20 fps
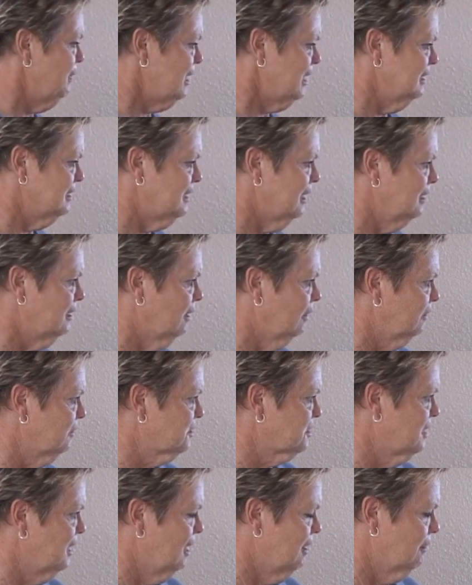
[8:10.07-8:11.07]
if you're making
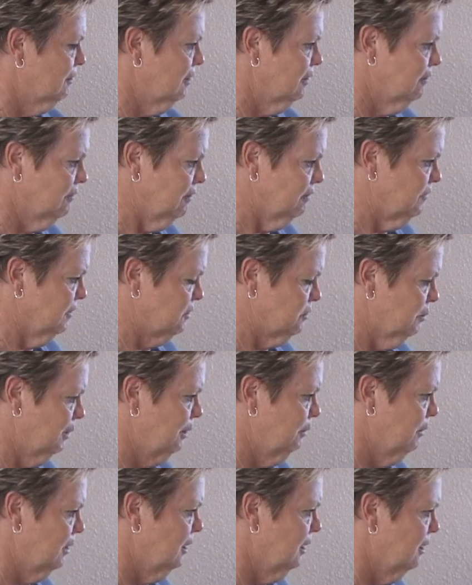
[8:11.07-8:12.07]
$10 an hour for
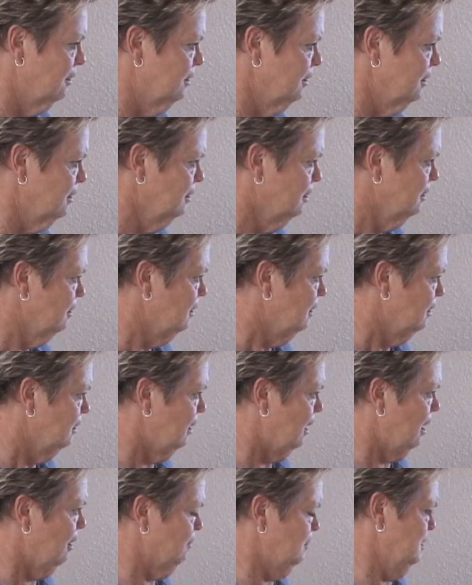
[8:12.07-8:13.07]
2,100
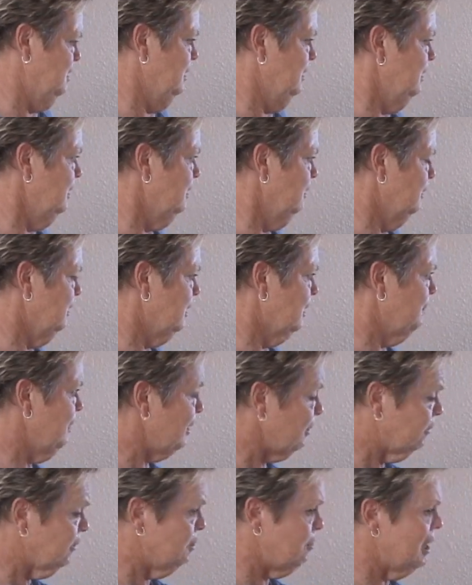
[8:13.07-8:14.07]
hours a year,
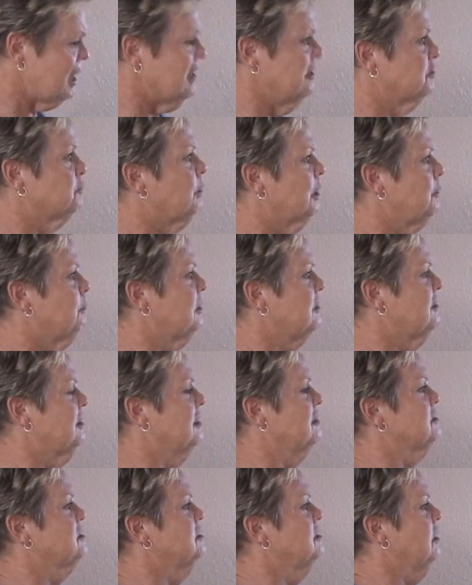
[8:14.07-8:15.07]
you're only making
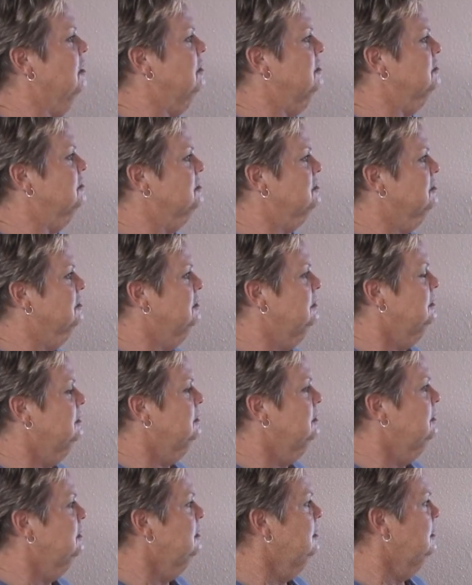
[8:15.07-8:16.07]
$21,000.
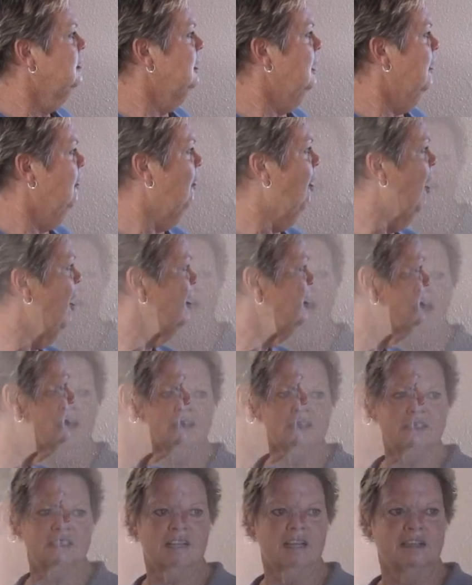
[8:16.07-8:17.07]
Now,
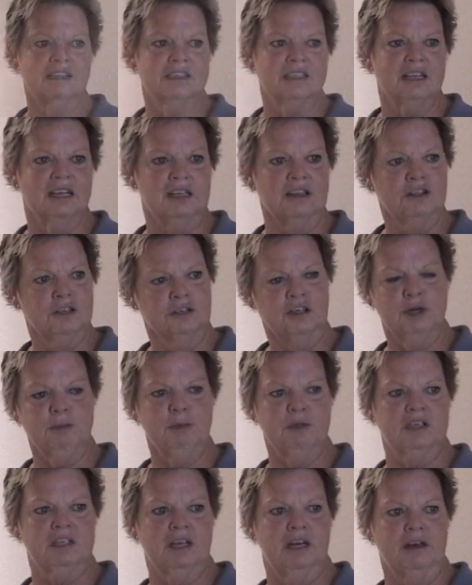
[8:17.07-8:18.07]
HUD says that
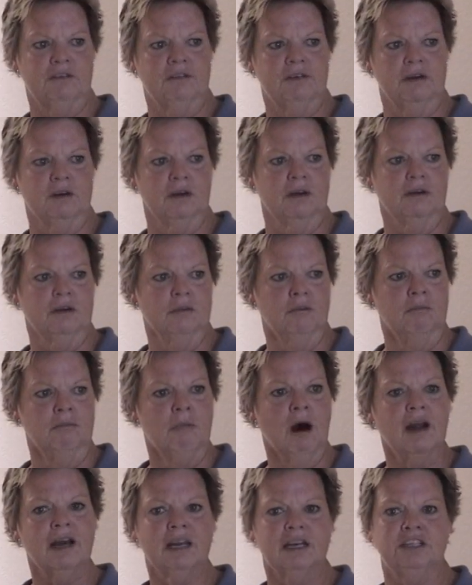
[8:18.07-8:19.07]
30% of your
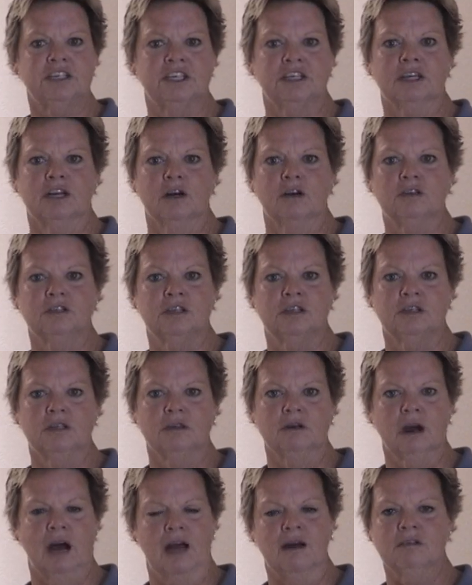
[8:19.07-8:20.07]
money should go
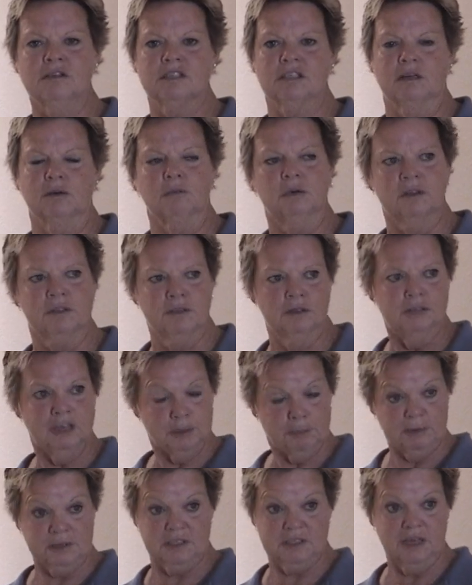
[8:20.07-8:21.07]
to housing. Well,
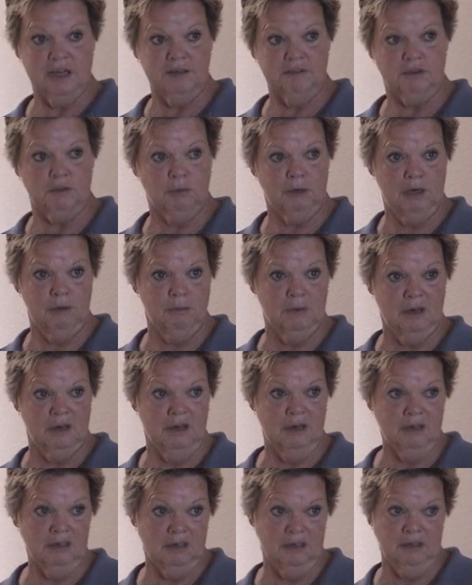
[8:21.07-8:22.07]
30% of
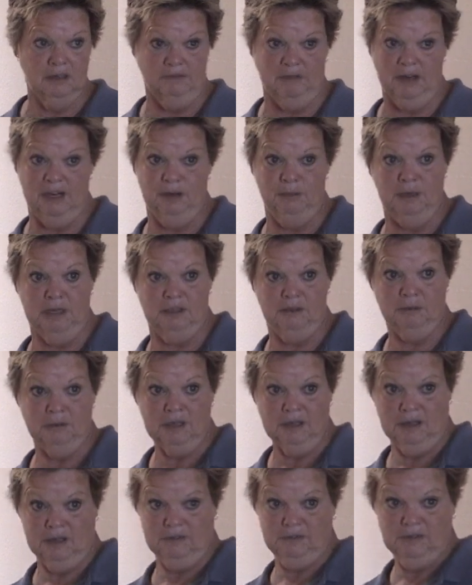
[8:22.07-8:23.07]
2,100 divided by
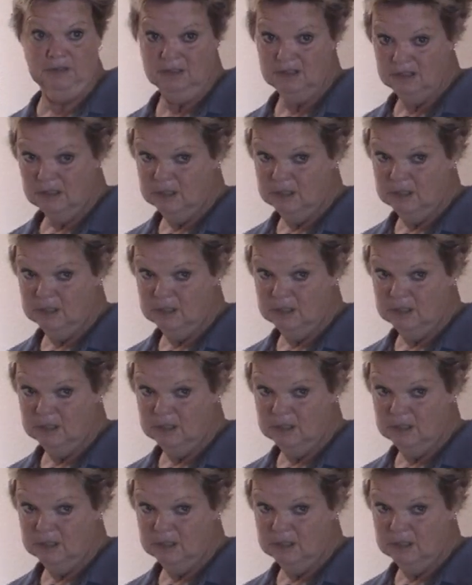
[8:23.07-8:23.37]
12